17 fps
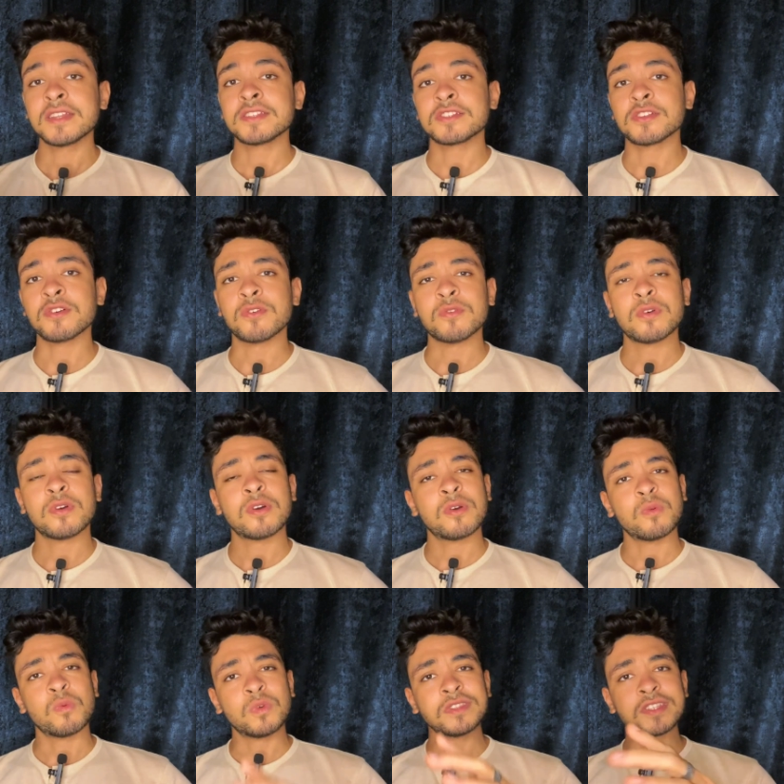So,
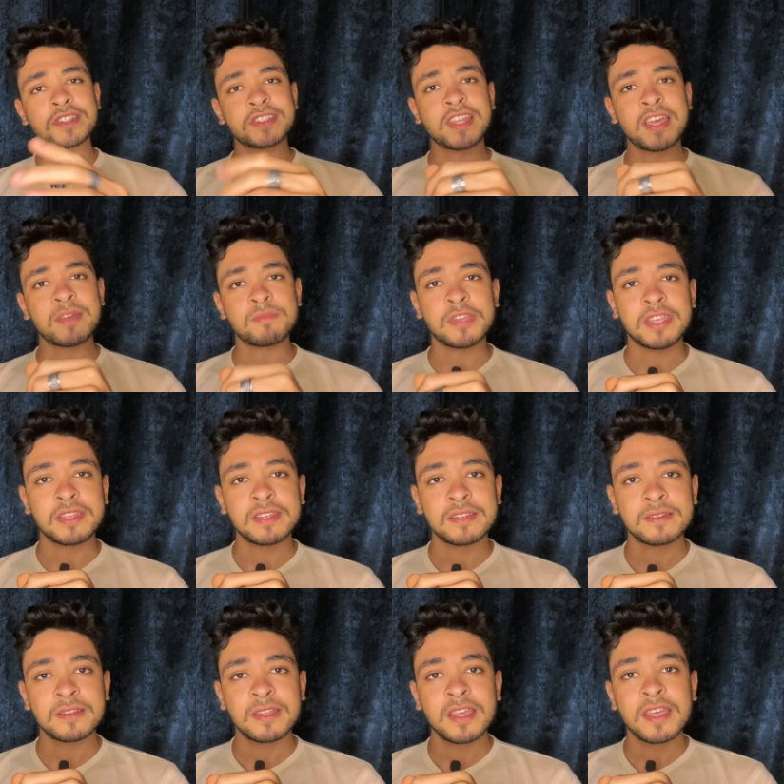what does that mean?
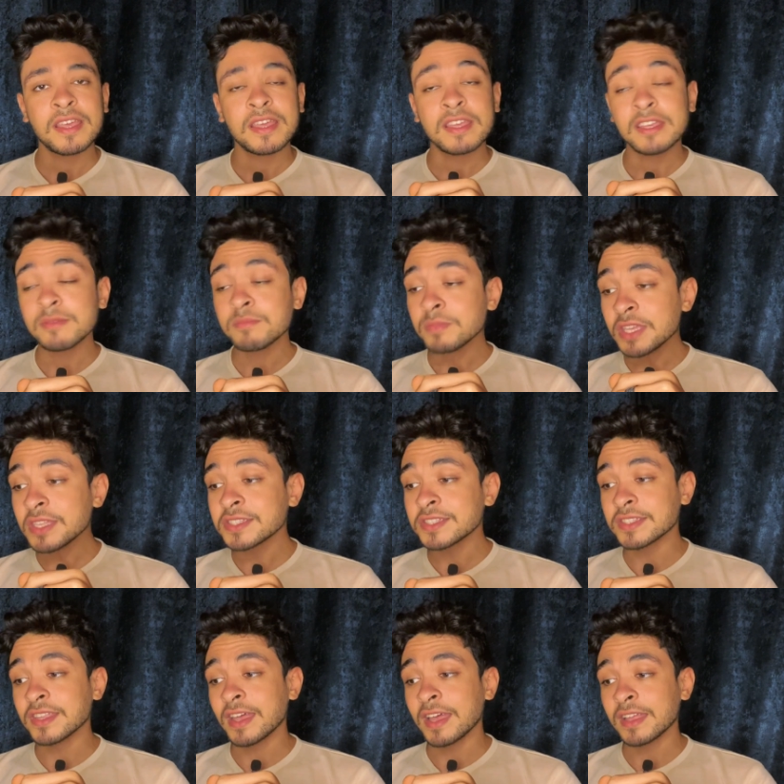It
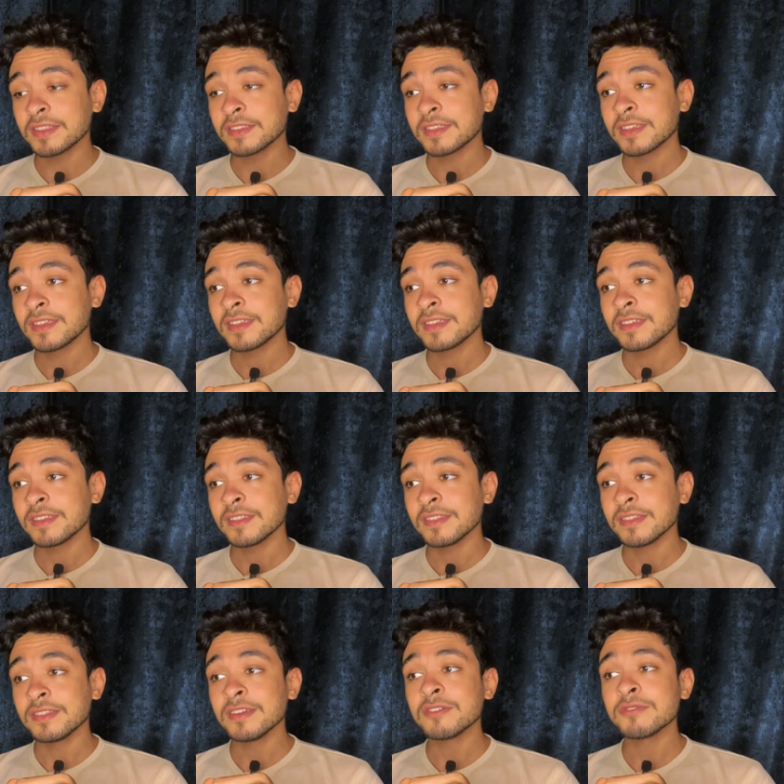means that
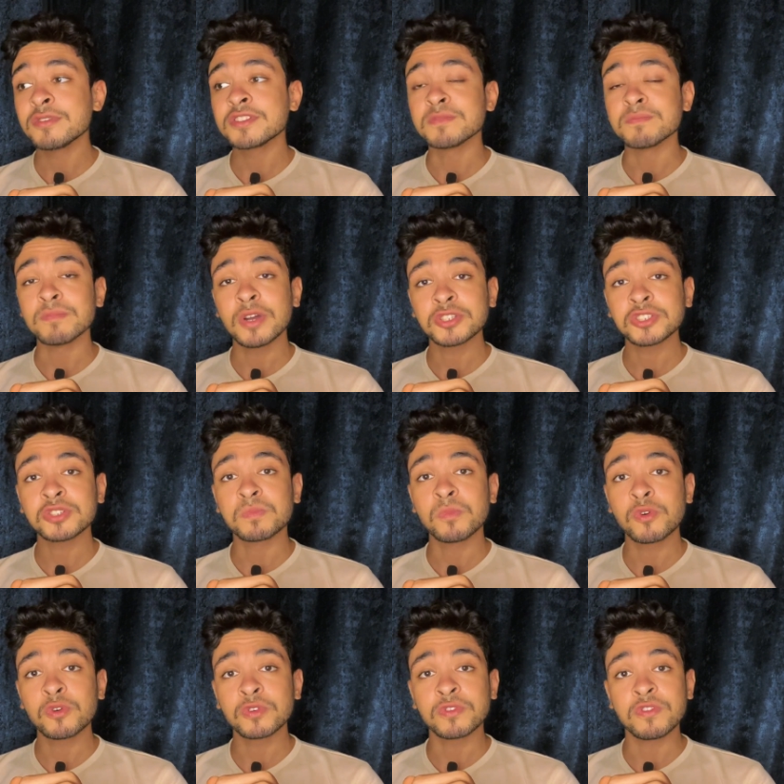there is
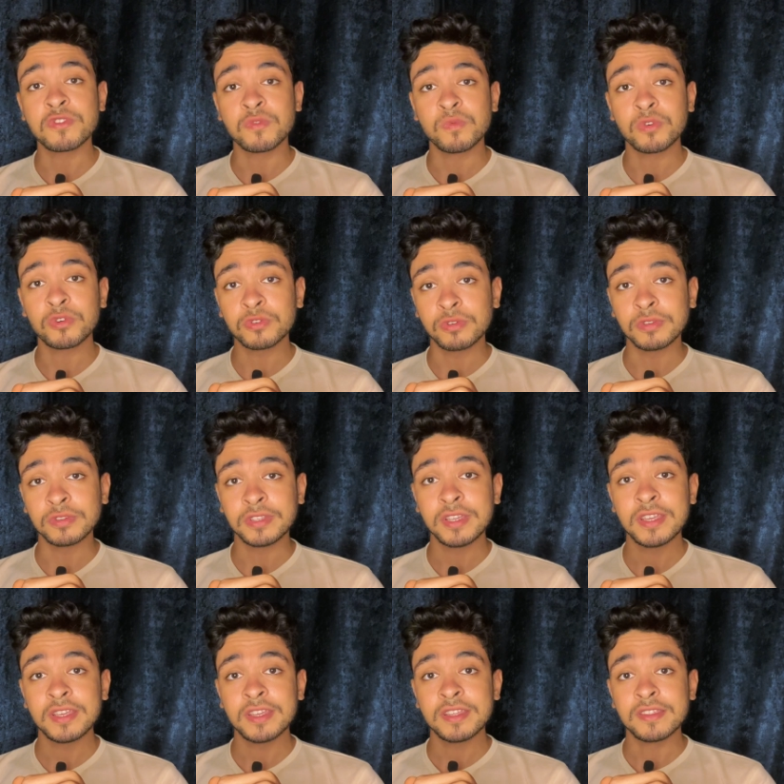much more to the
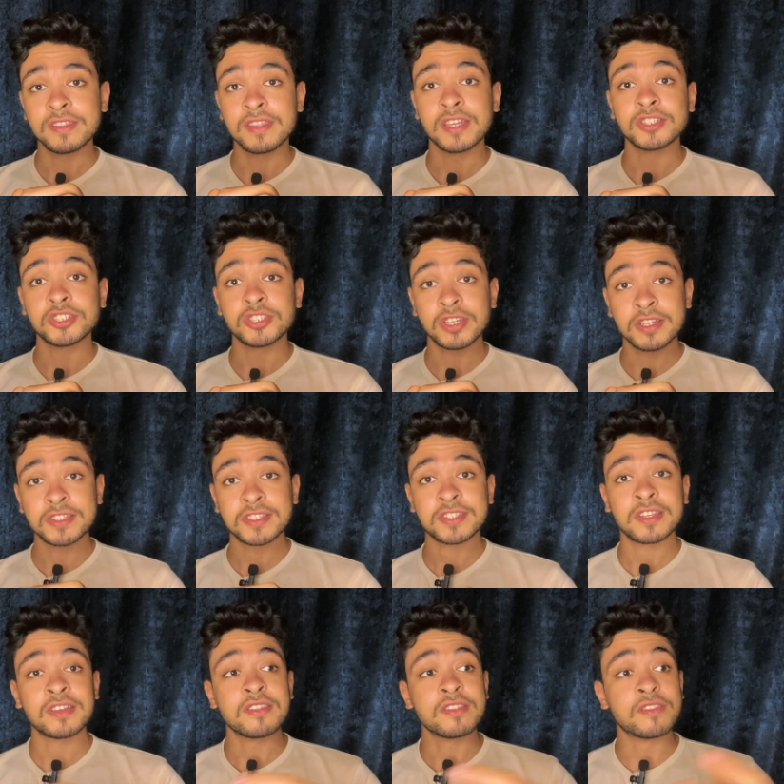world than
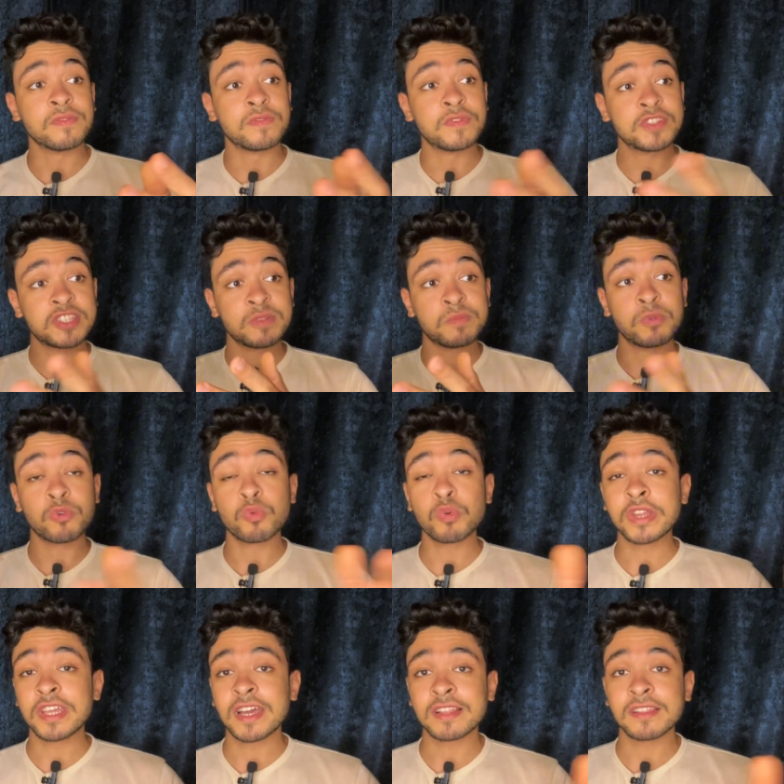just the
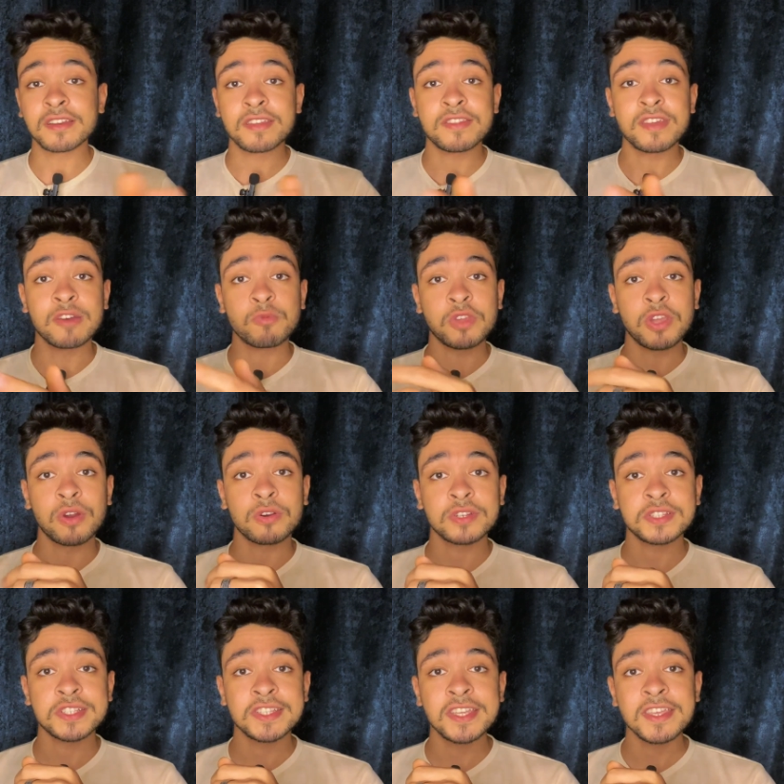visible reality that we
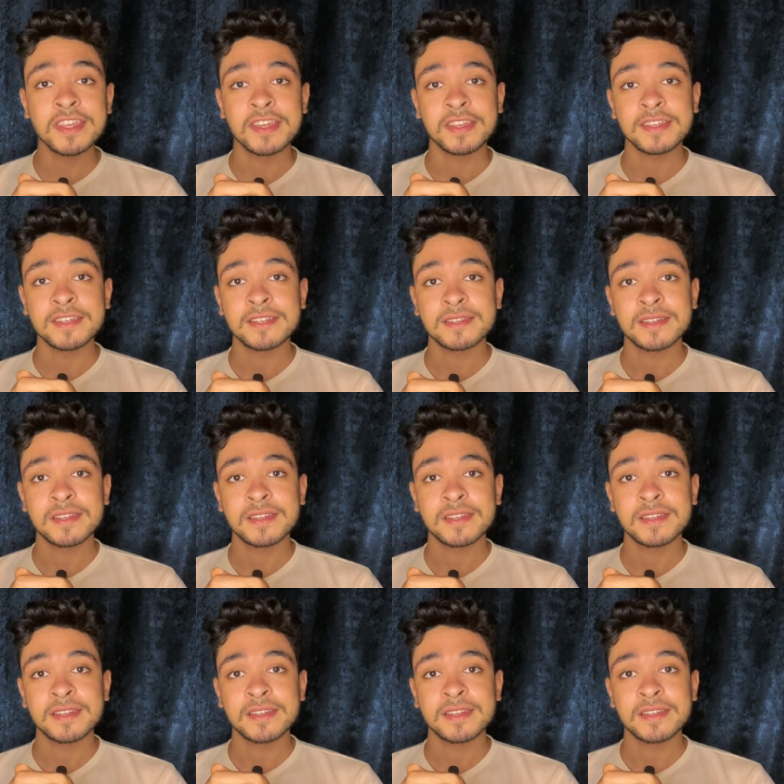are seeing.